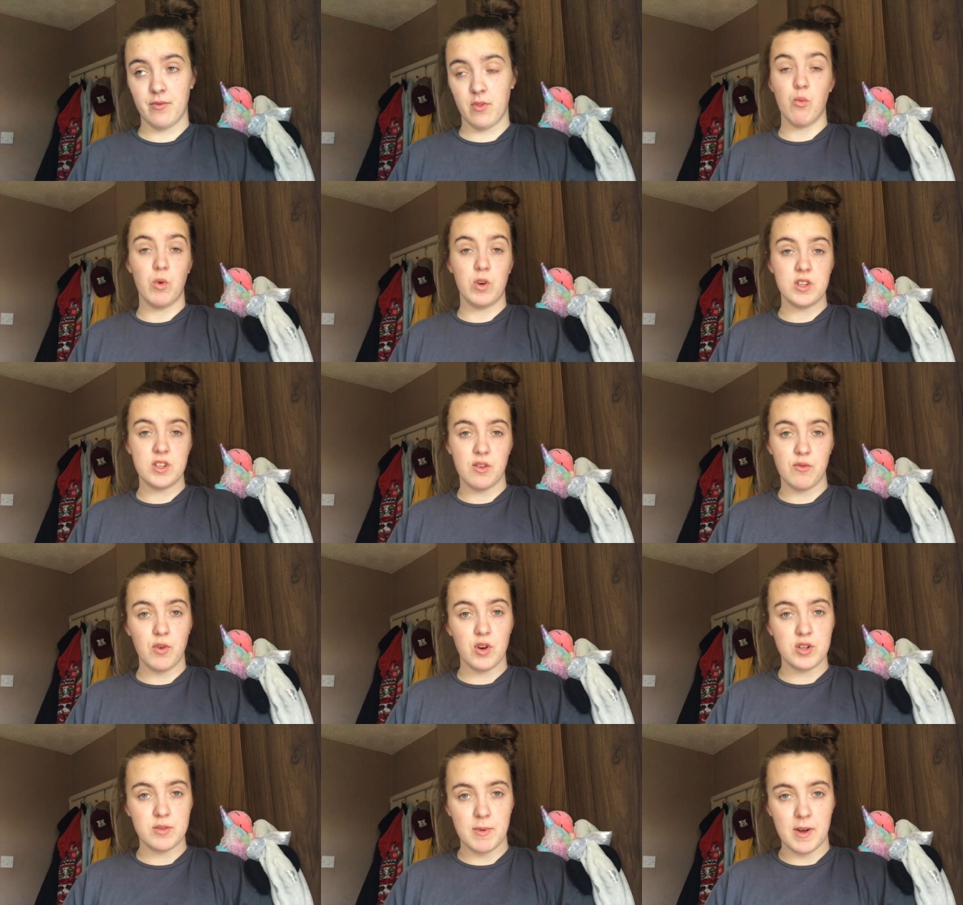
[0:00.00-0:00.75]
Once I've
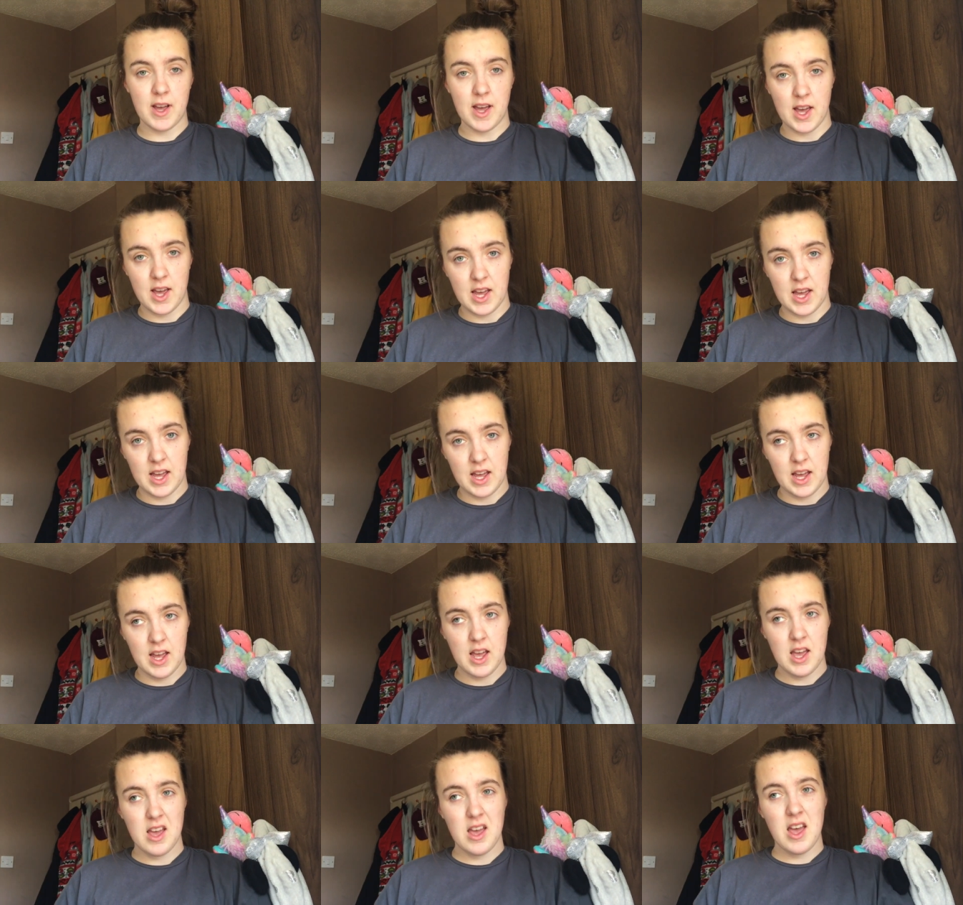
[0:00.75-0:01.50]
washed my
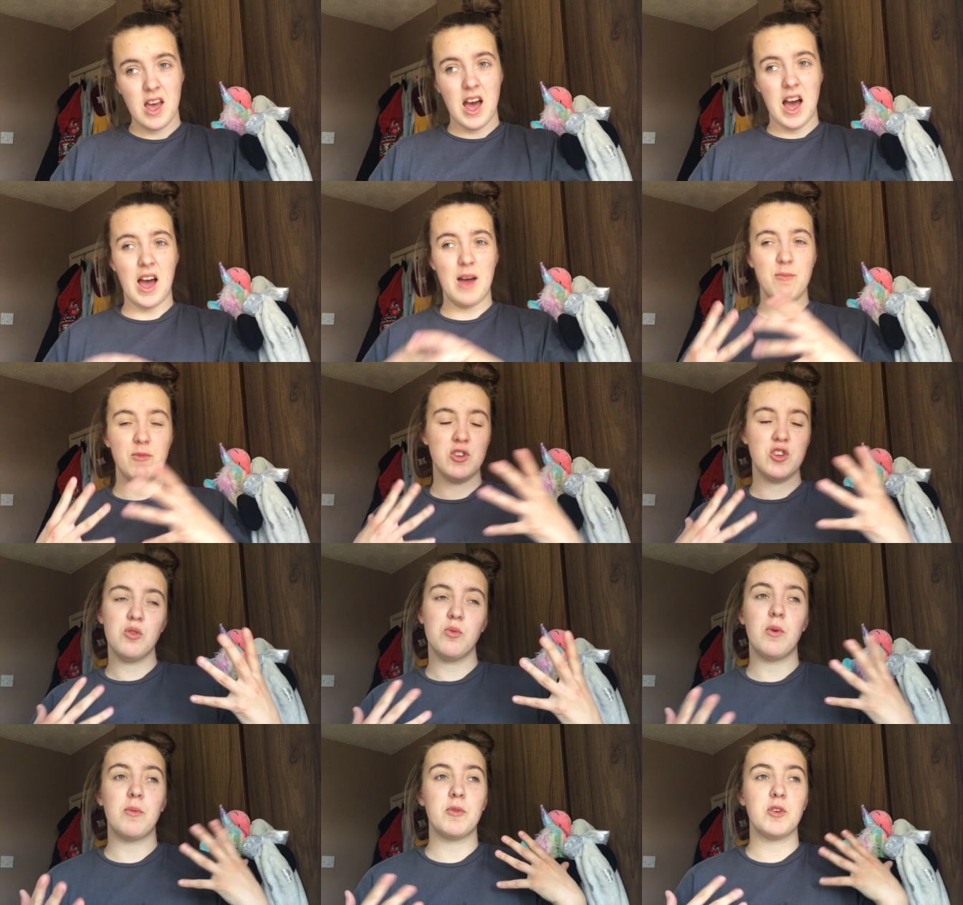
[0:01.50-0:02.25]
hair, I'm not
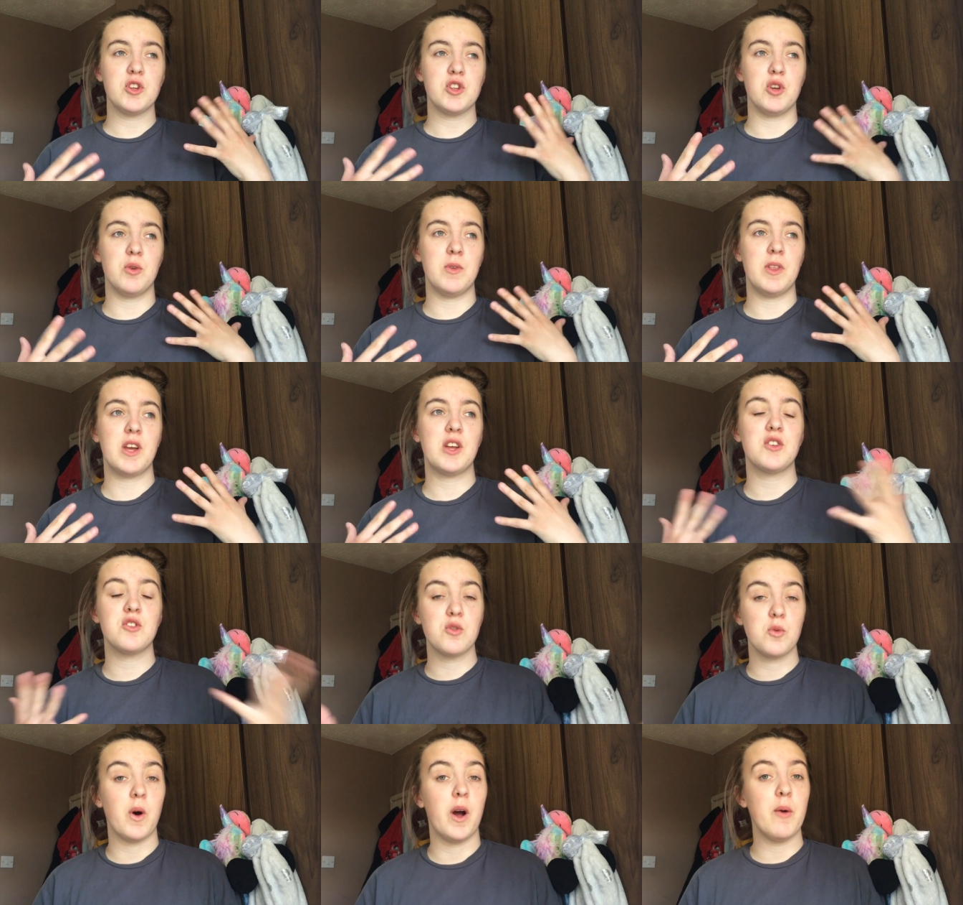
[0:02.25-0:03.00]
sure what I'm going to do with it because
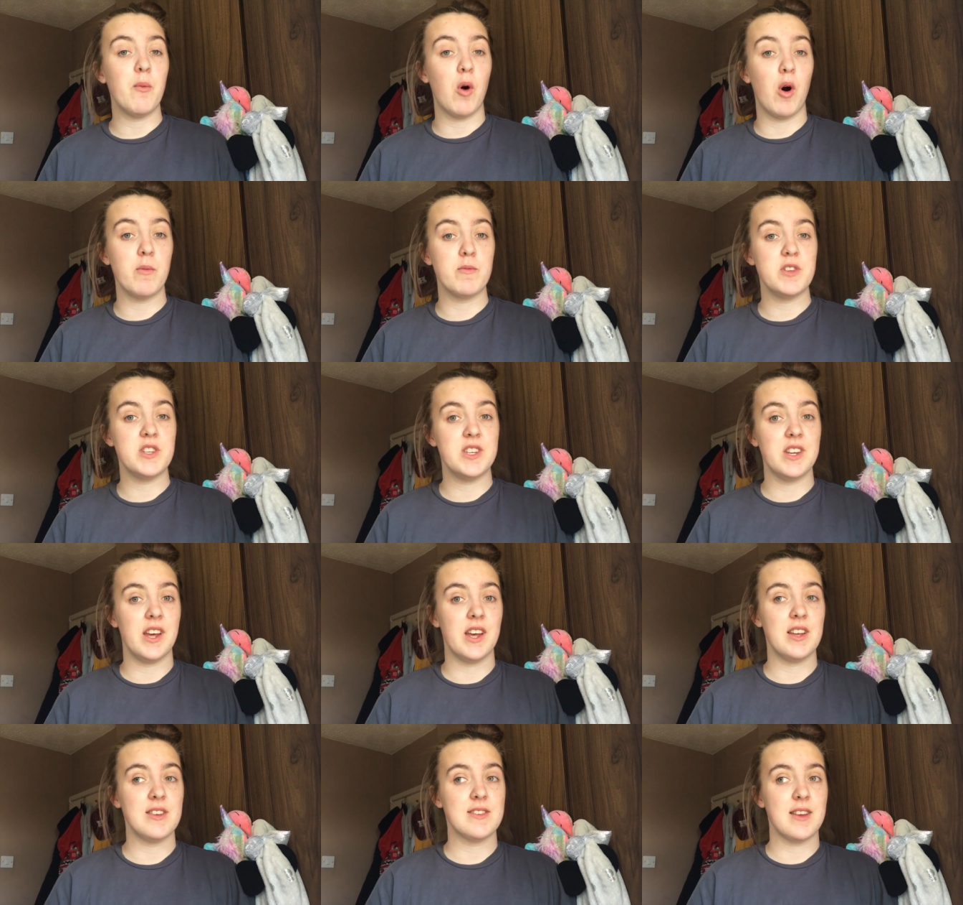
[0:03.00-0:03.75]
it's quite warm
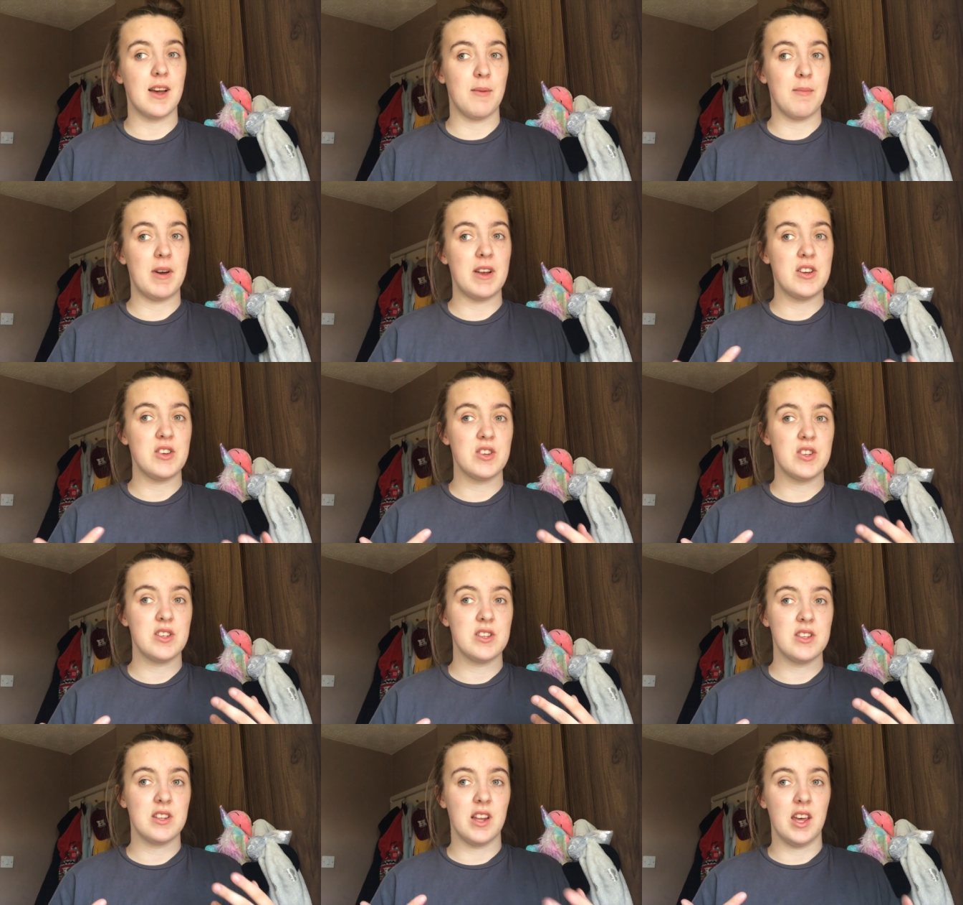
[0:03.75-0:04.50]
today, so I might
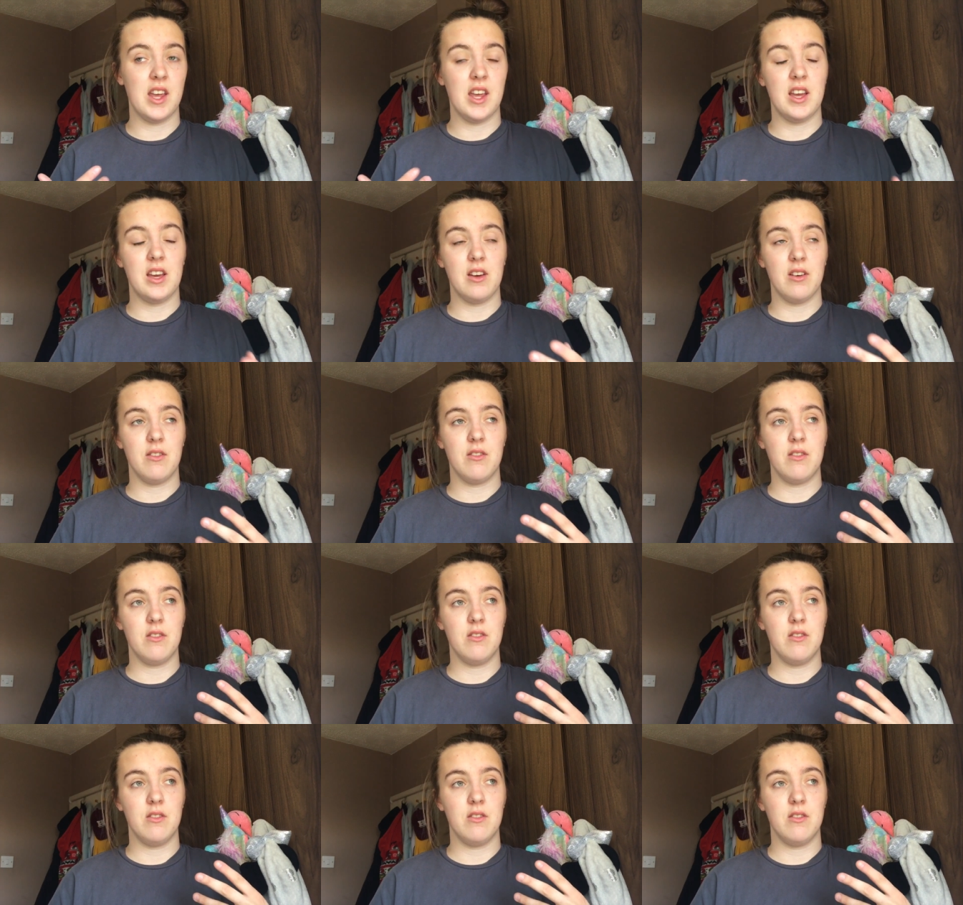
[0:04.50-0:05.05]
just like